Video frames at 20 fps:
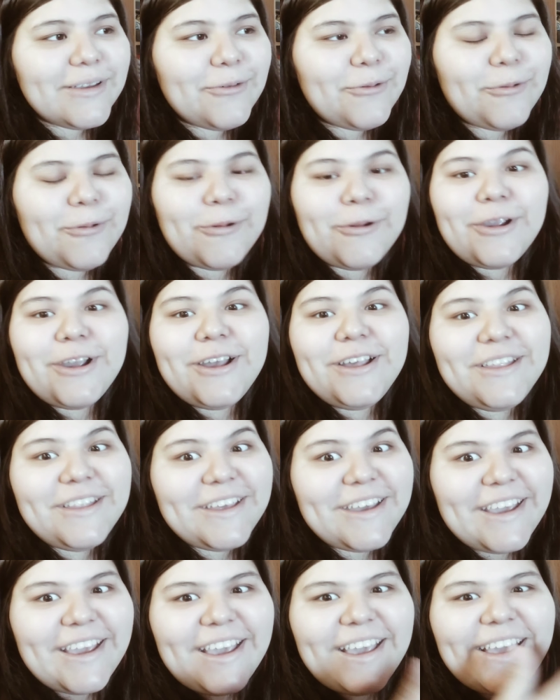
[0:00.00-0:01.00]

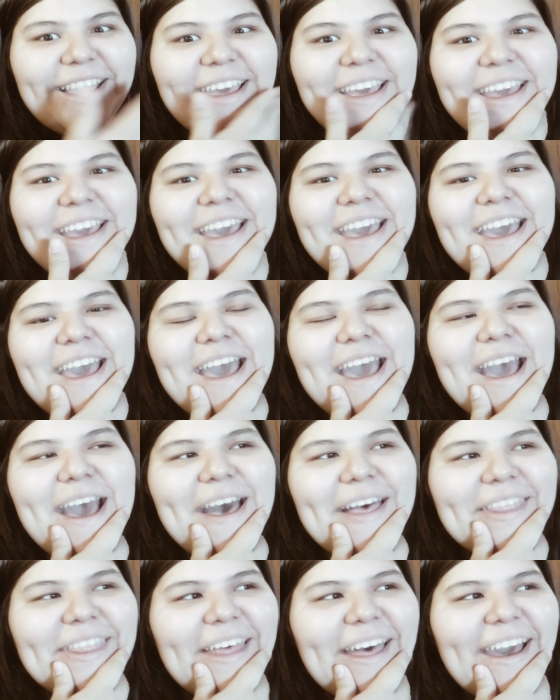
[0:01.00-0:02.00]
Really.
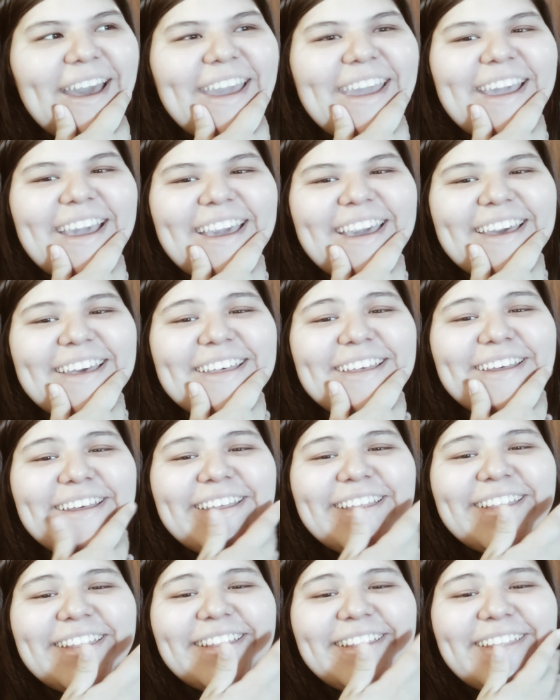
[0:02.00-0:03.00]
Like,
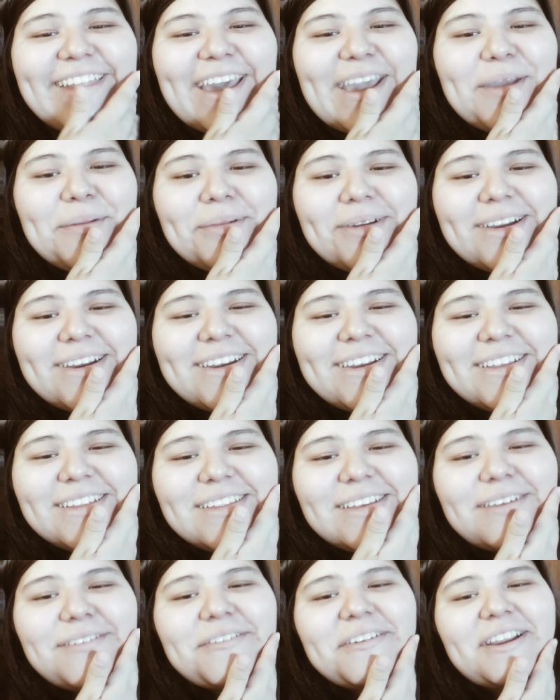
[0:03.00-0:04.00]
labor and
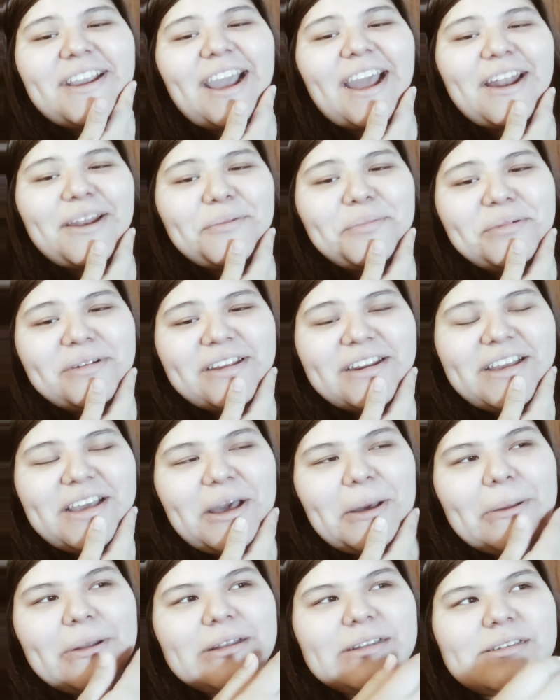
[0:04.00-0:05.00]
delivery, I had to
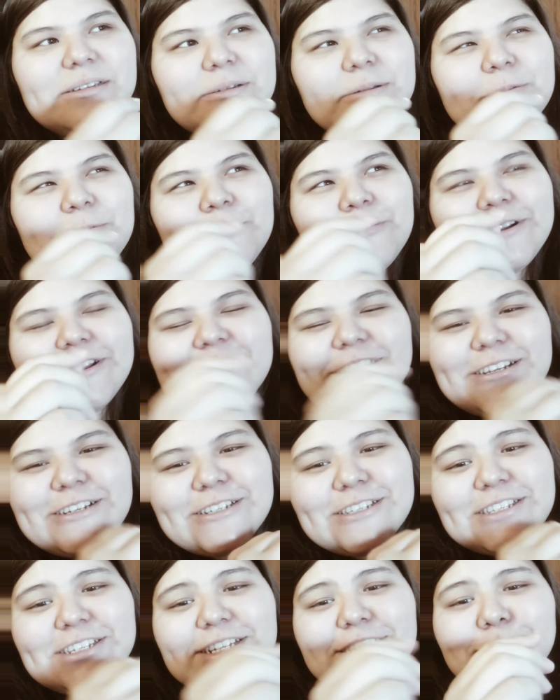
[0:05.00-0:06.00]
put one of
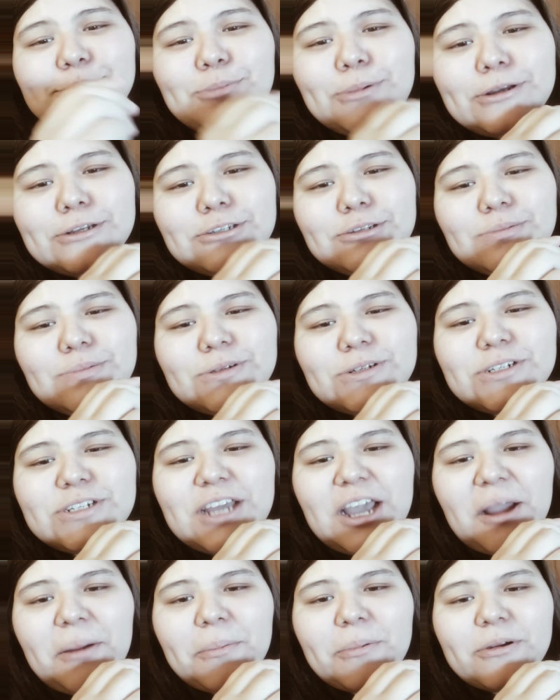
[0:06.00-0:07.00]
those disposable
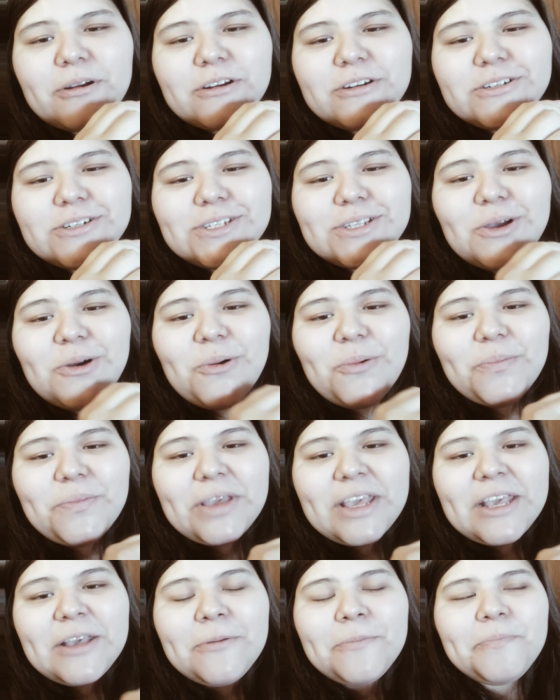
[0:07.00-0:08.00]
diapers on
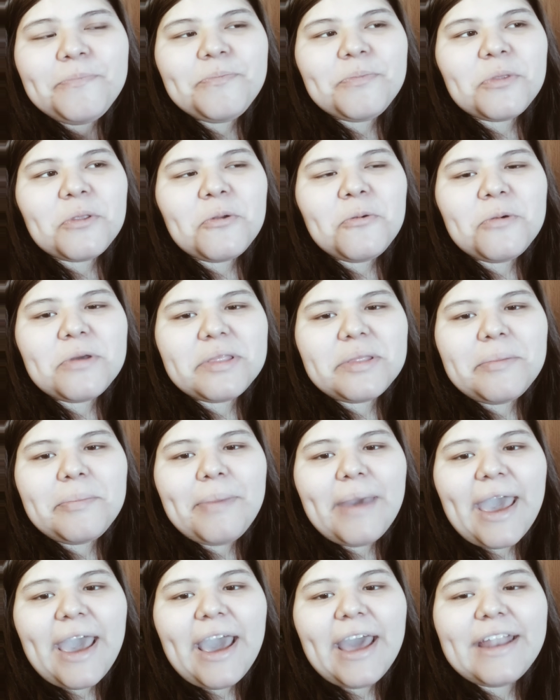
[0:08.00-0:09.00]
me with a
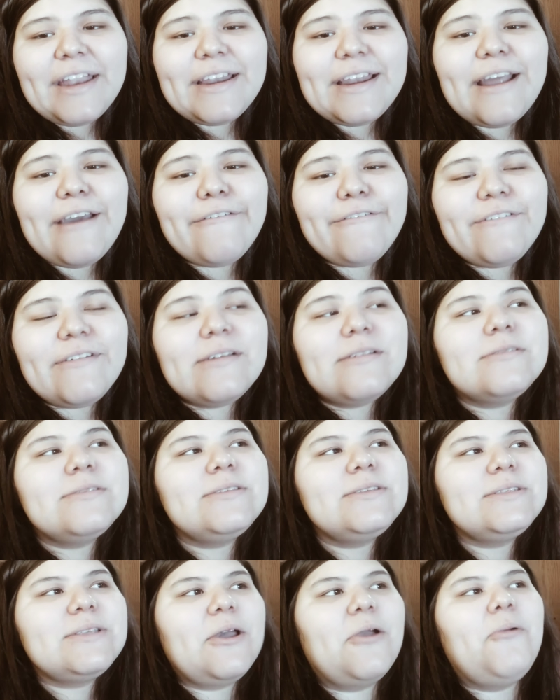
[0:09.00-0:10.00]
pad, and I felt
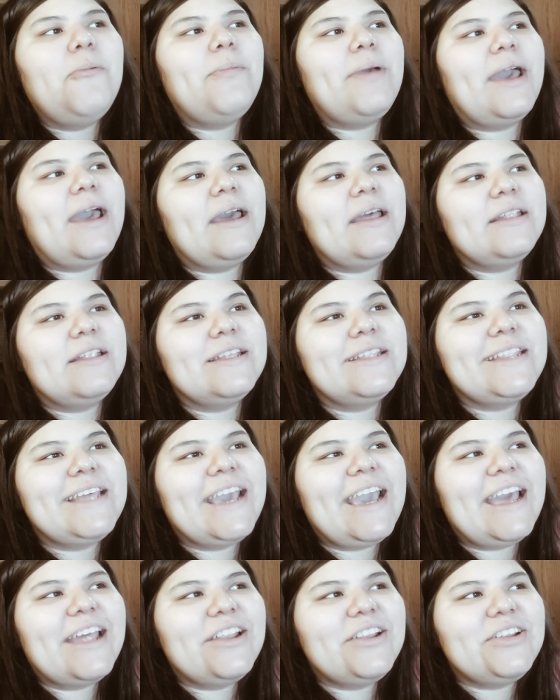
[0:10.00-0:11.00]
so bad that
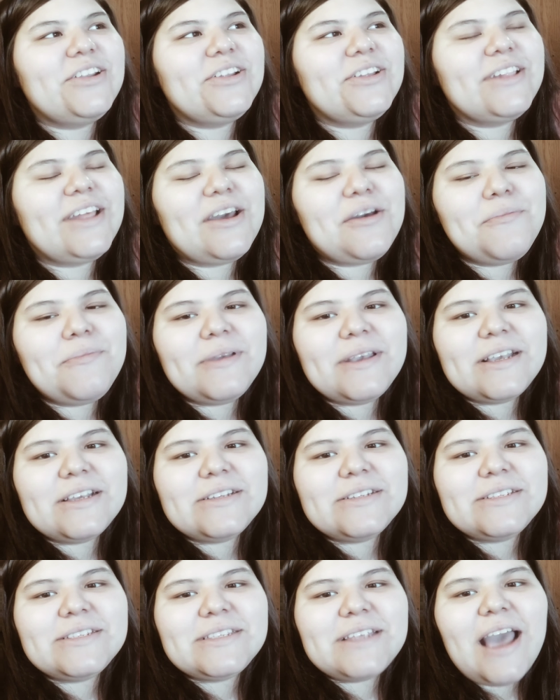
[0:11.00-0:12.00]
they had to do that
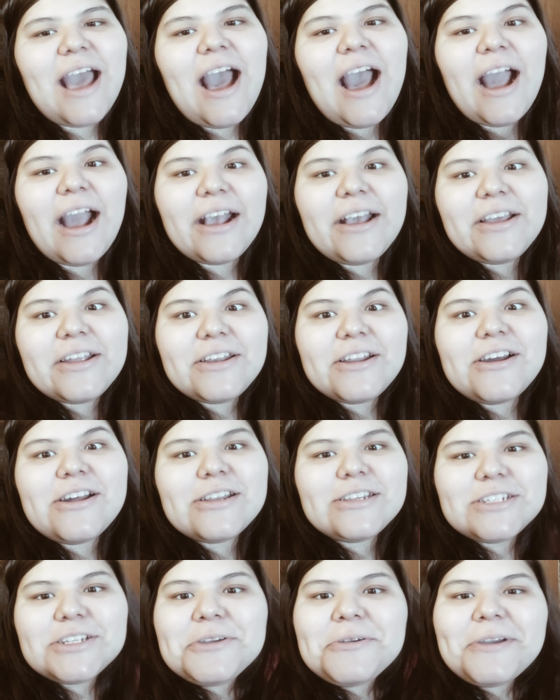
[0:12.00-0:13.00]
because I could
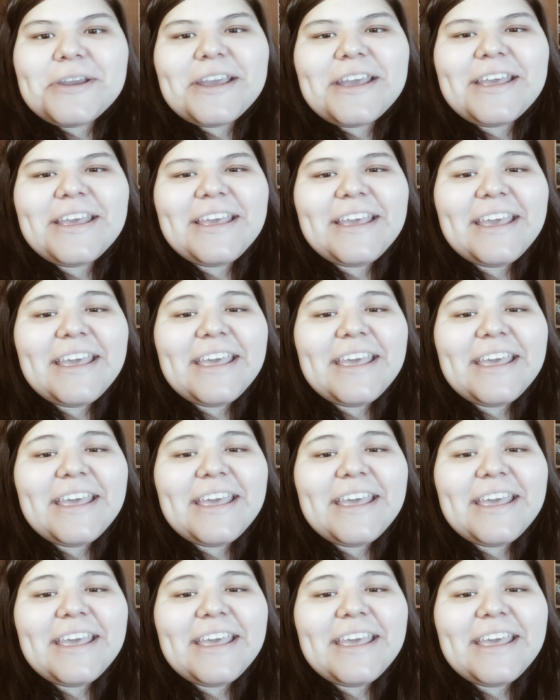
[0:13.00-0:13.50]
not do it.